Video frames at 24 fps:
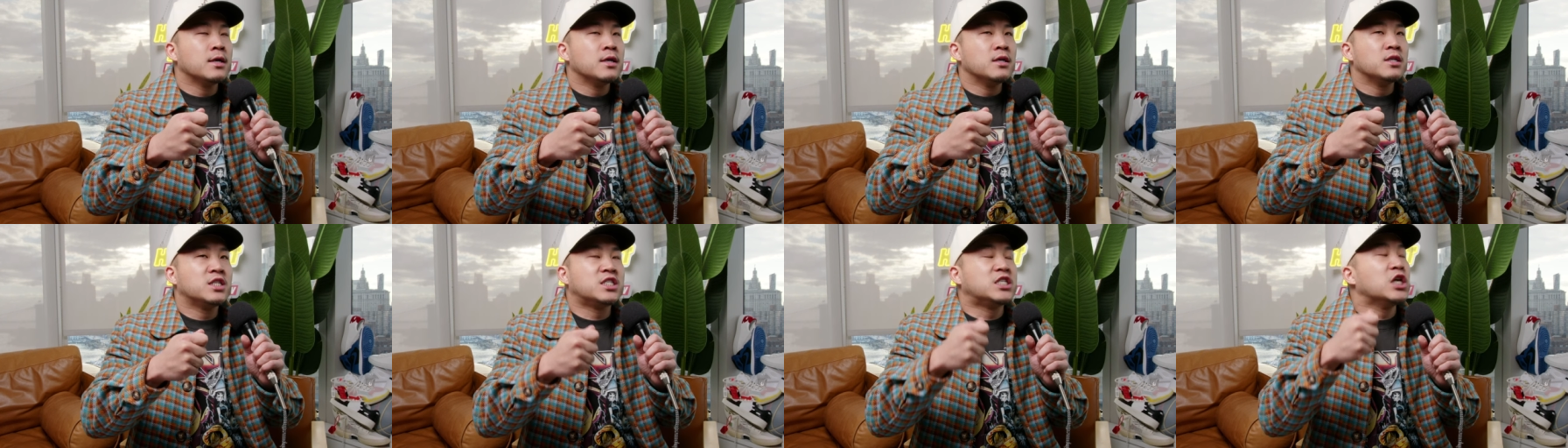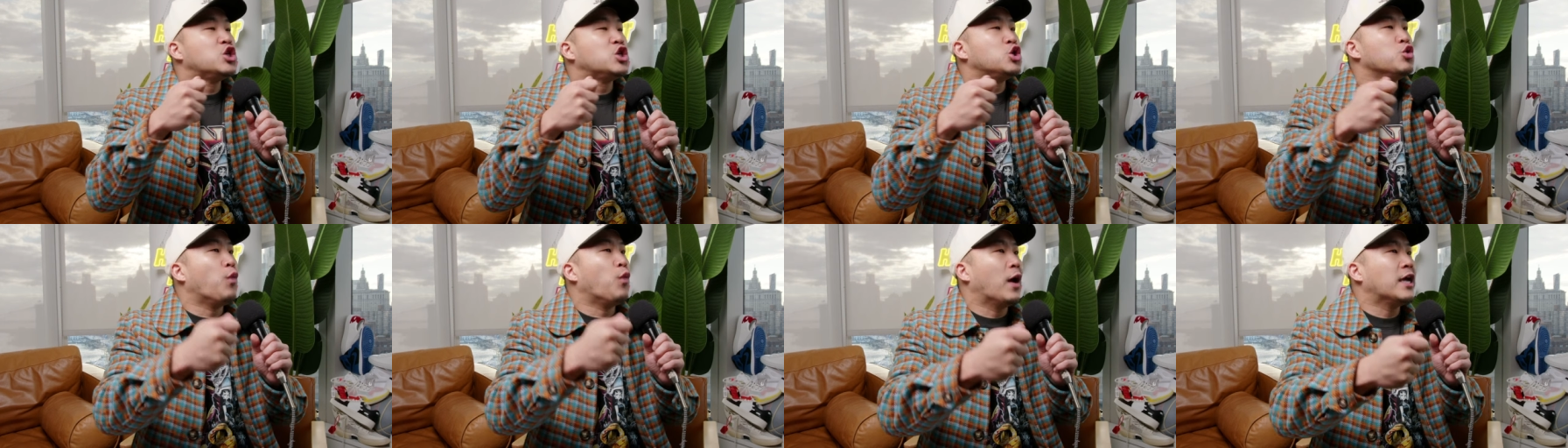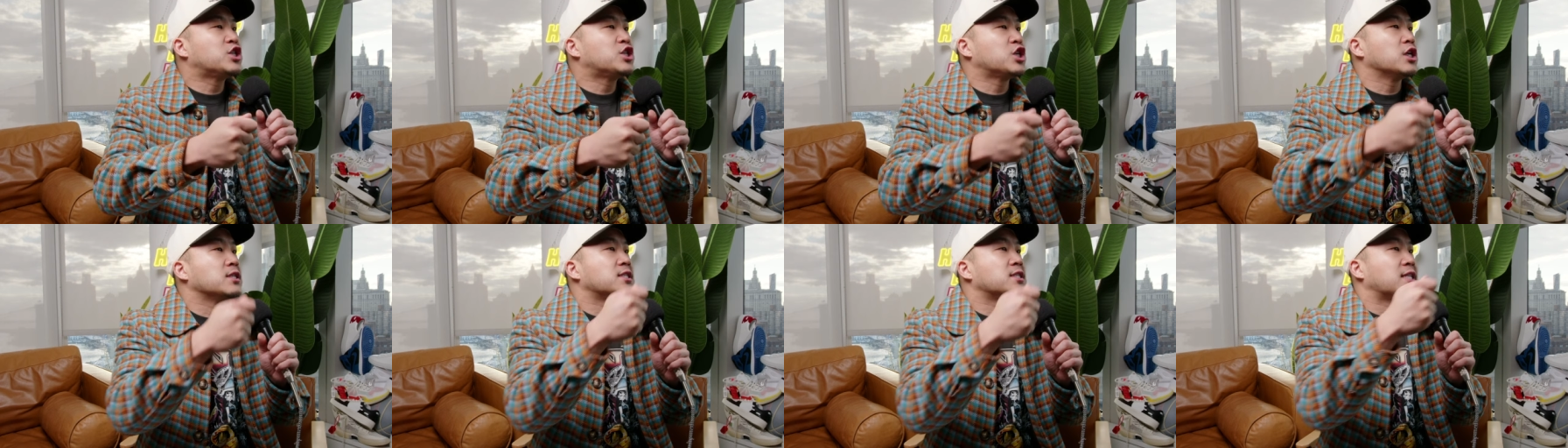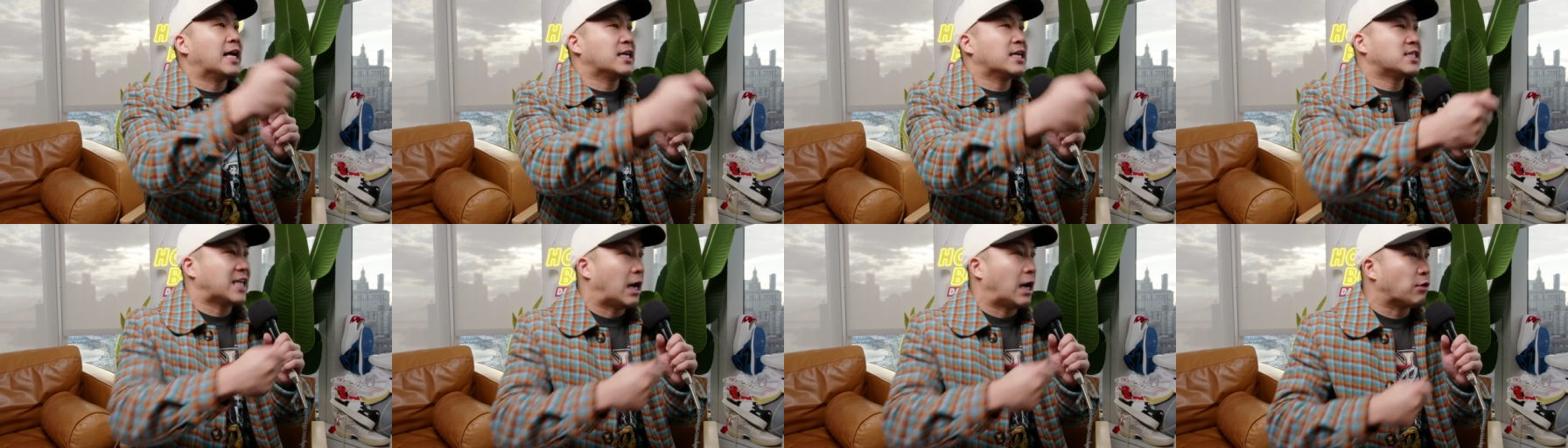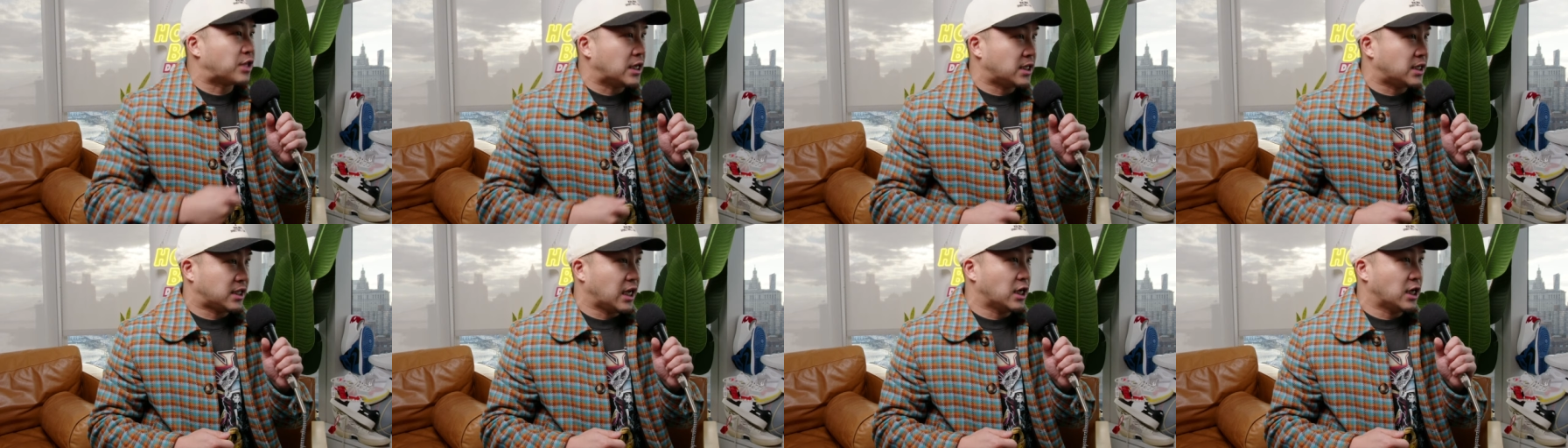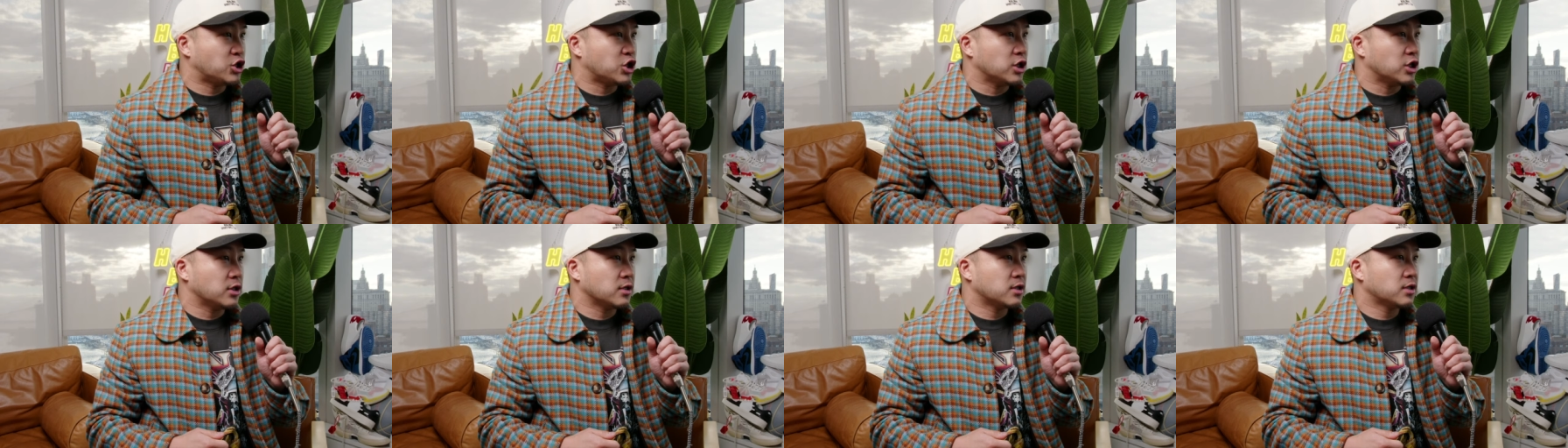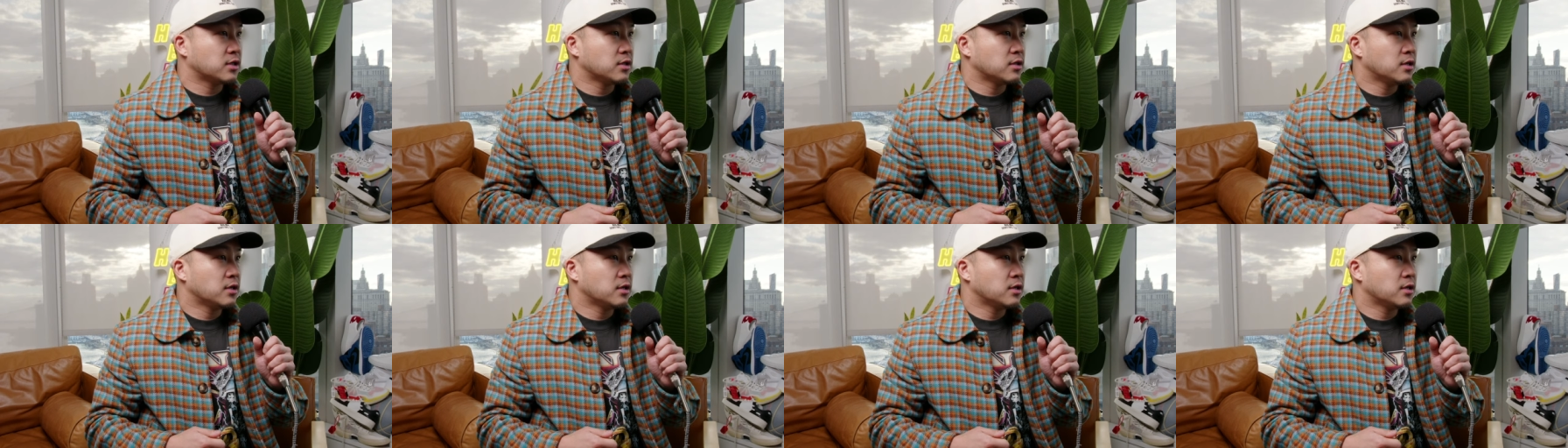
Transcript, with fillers: situations like Southeast Asians.